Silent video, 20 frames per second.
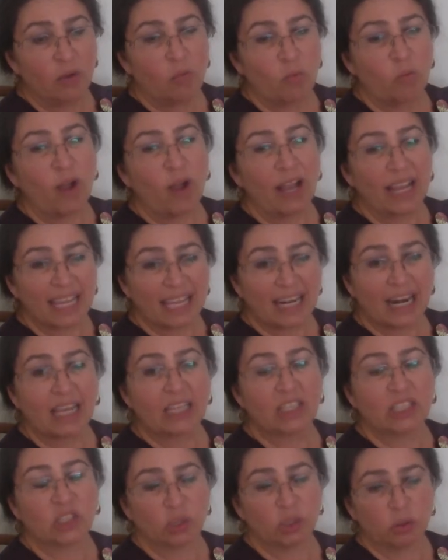What can
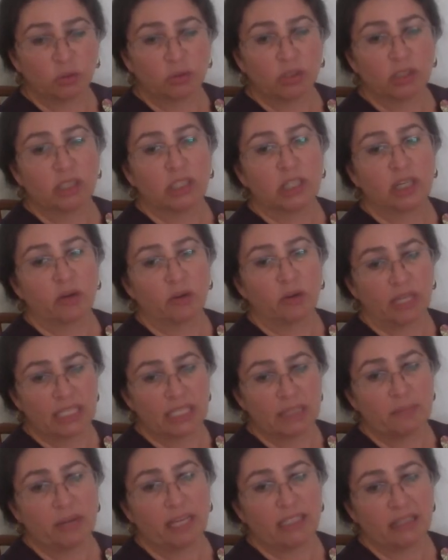I do to
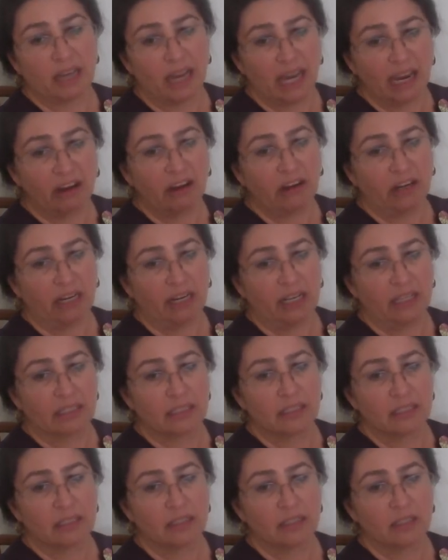decrease my
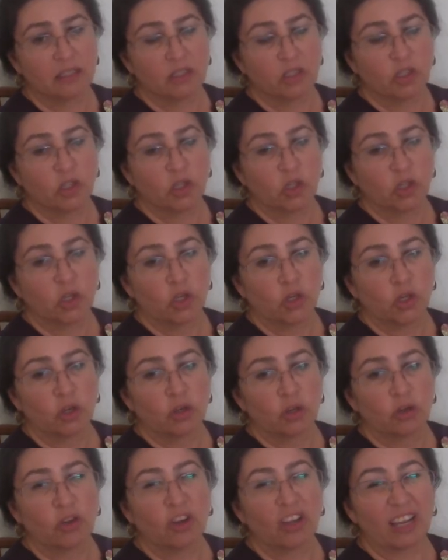tiredness?
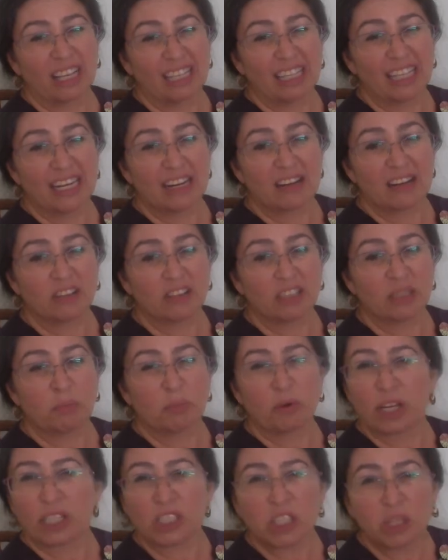Could clinical
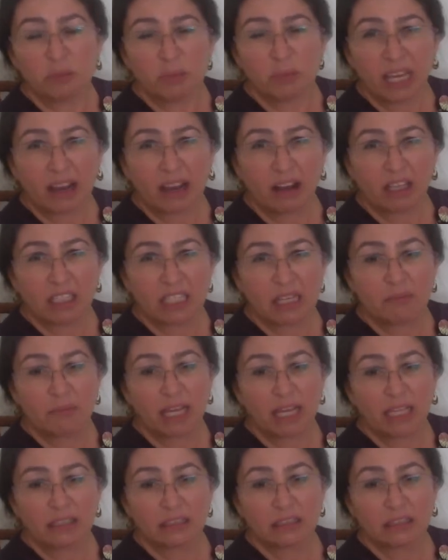depression be causing
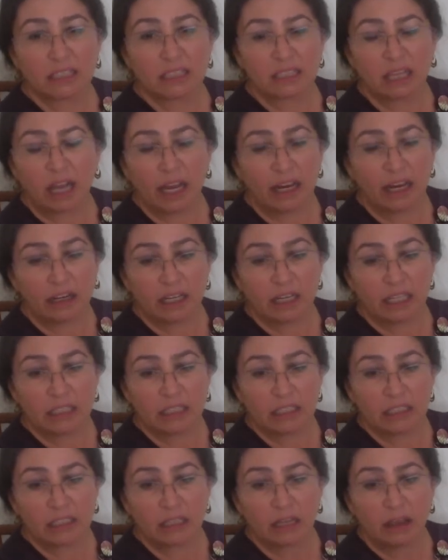my
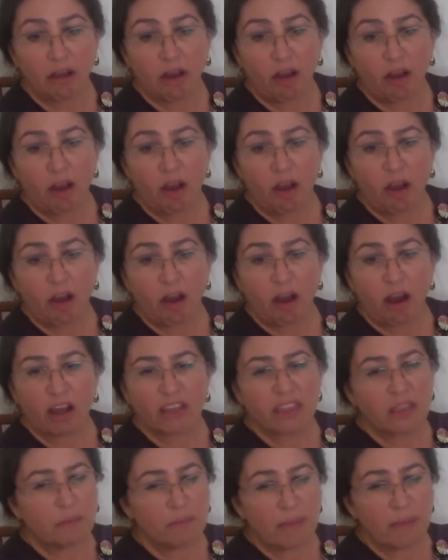tiredness?
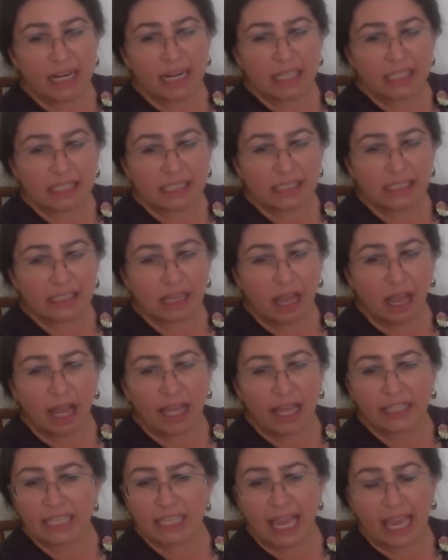Are the medicines
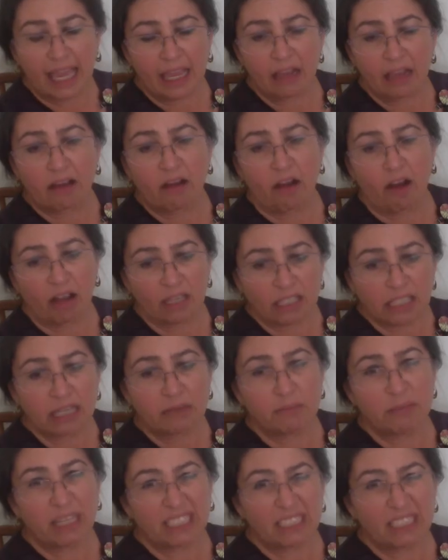I take
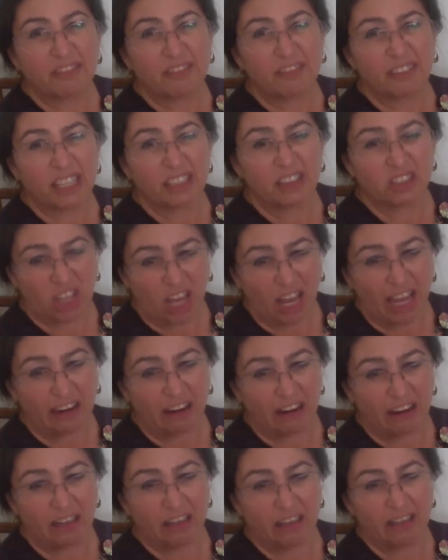causing me to feel
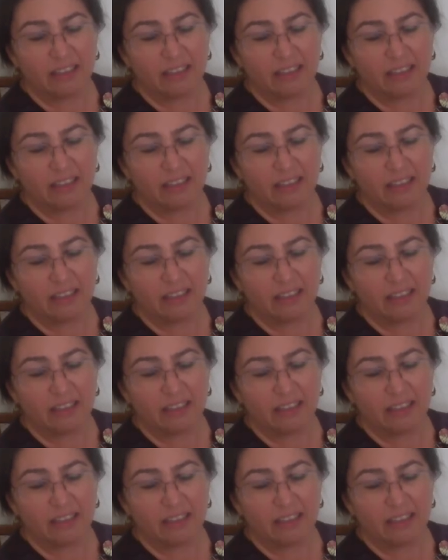tired?